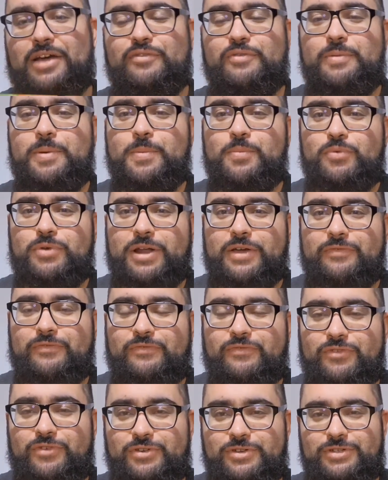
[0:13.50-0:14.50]
Now, I remember when I
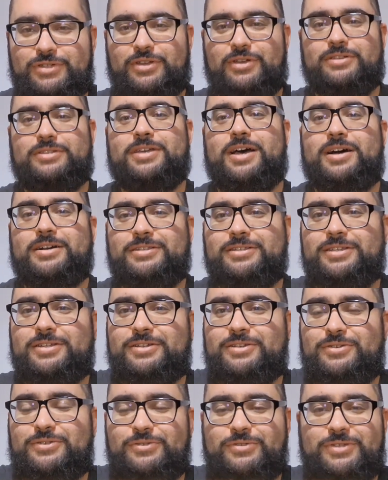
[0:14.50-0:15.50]
first saw
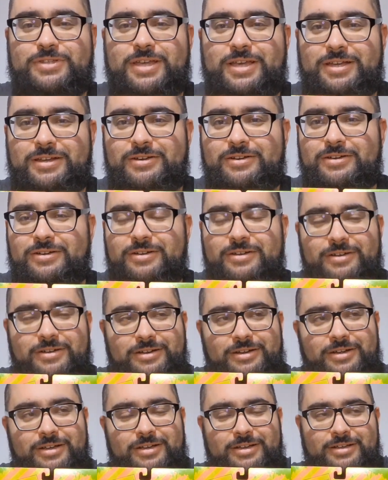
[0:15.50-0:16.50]
Toxic Crusader
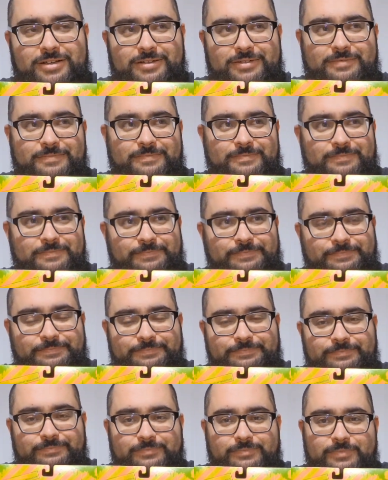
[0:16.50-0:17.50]
or
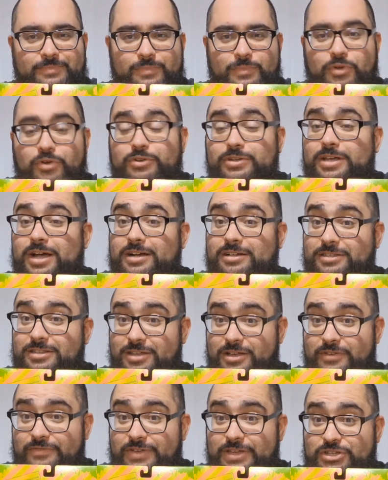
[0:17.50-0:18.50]

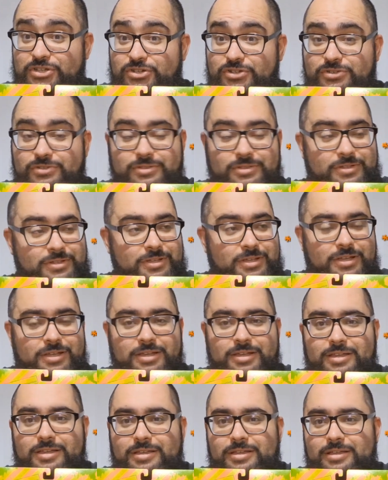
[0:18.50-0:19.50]
Toxic Avengers,
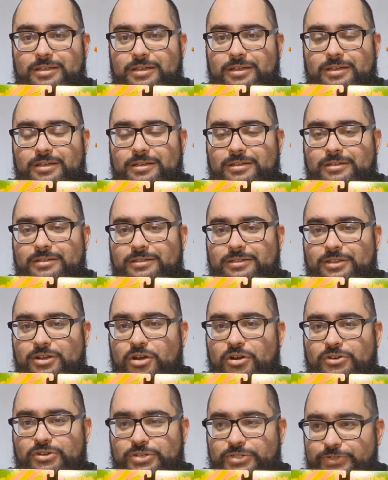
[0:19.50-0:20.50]
the
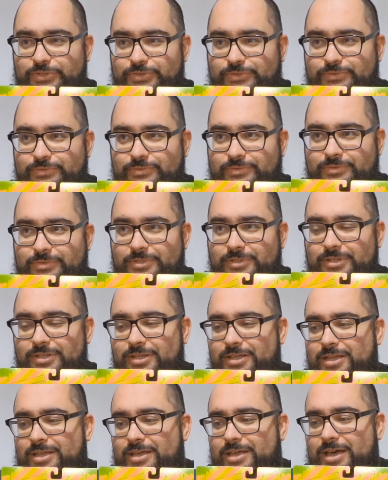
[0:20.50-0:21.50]
cartoon.
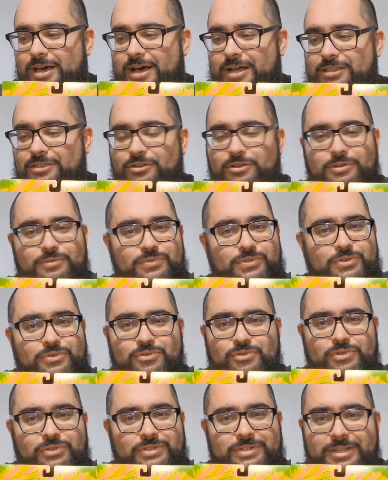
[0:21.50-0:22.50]
I thought it was the
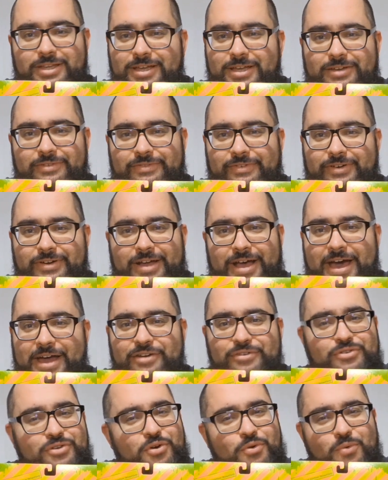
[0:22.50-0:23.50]
coolest thing ever.
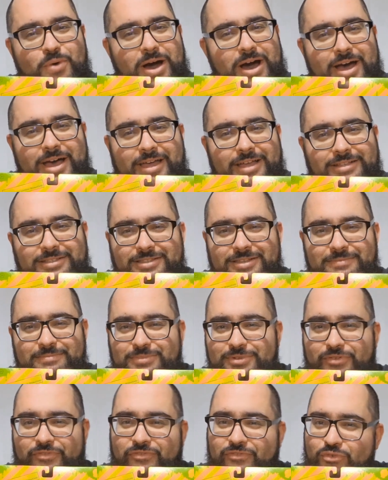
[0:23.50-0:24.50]
I don't know why.
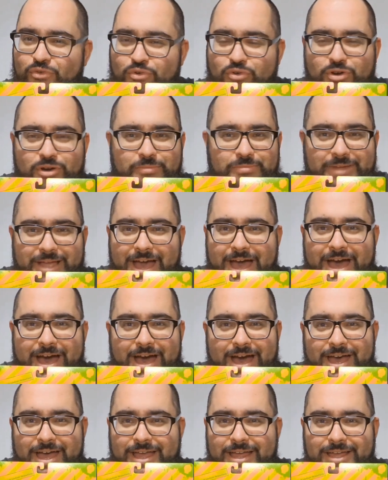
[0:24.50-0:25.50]
Some deformed
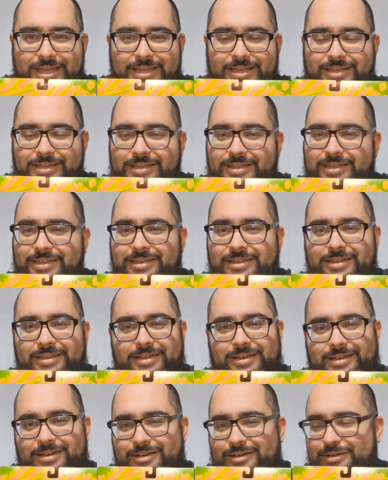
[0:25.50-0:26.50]
guy,
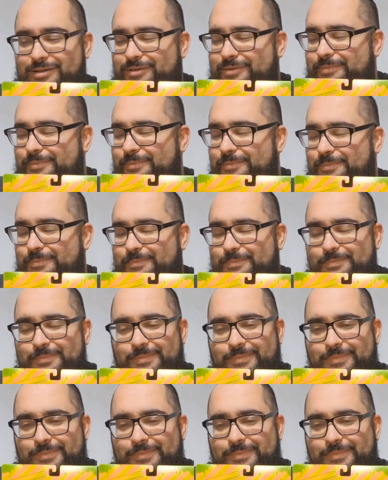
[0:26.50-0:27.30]
um,